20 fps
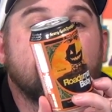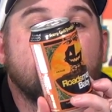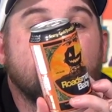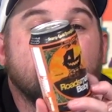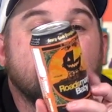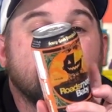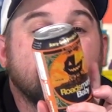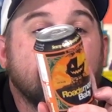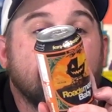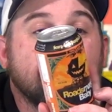
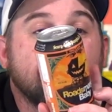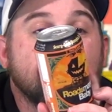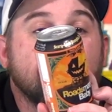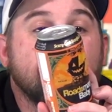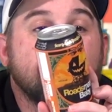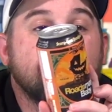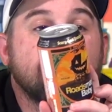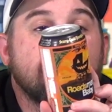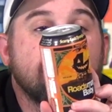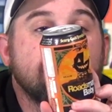it
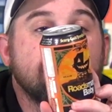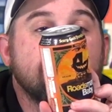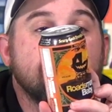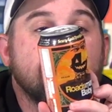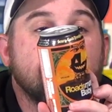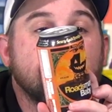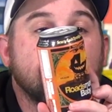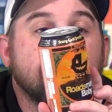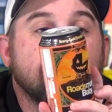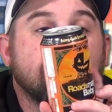actually says
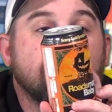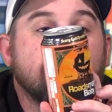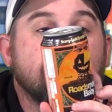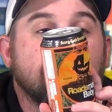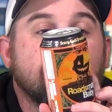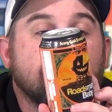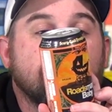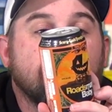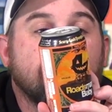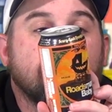the
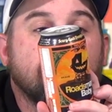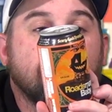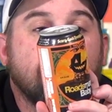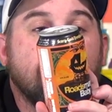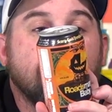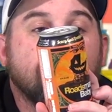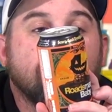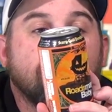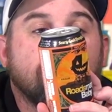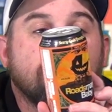
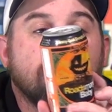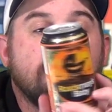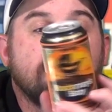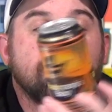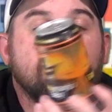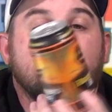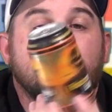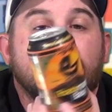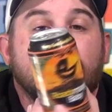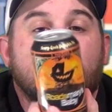alcohol
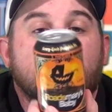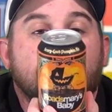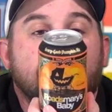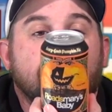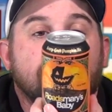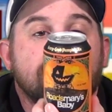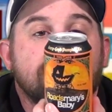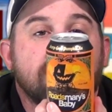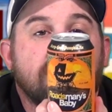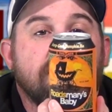content on
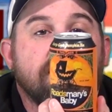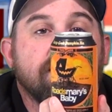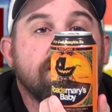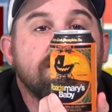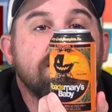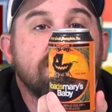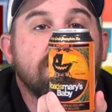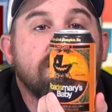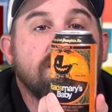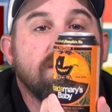both
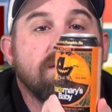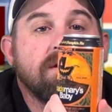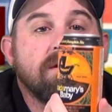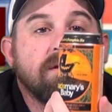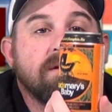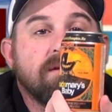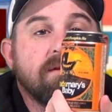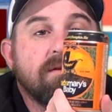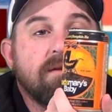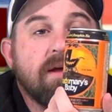sides.
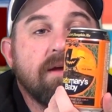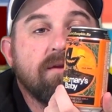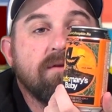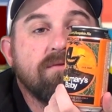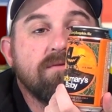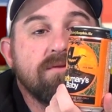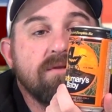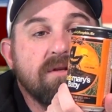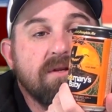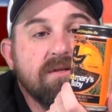That
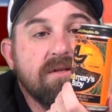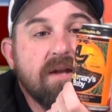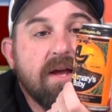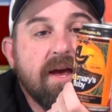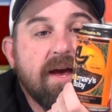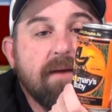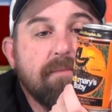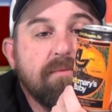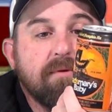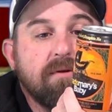usually doesn't
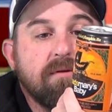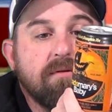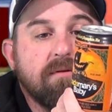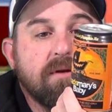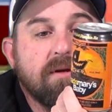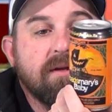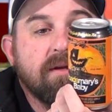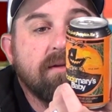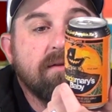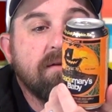happen.
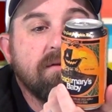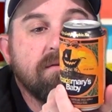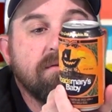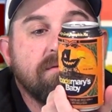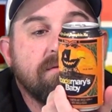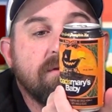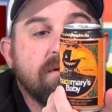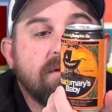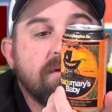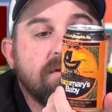I like the
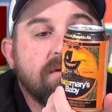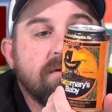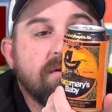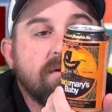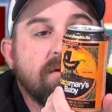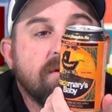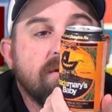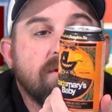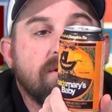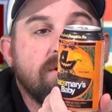little
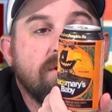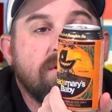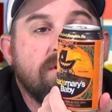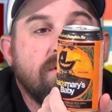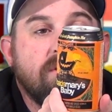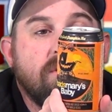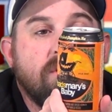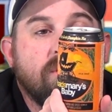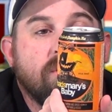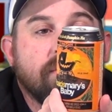
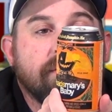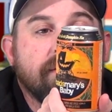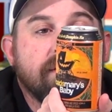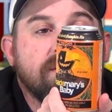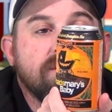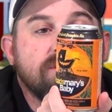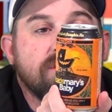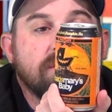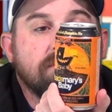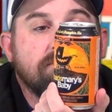
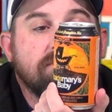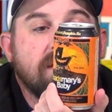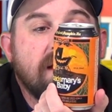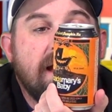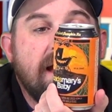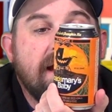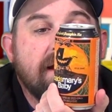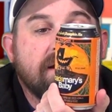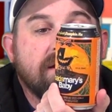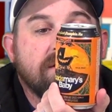orange and
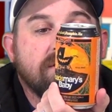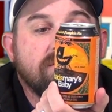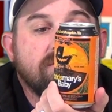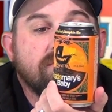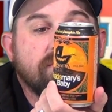black and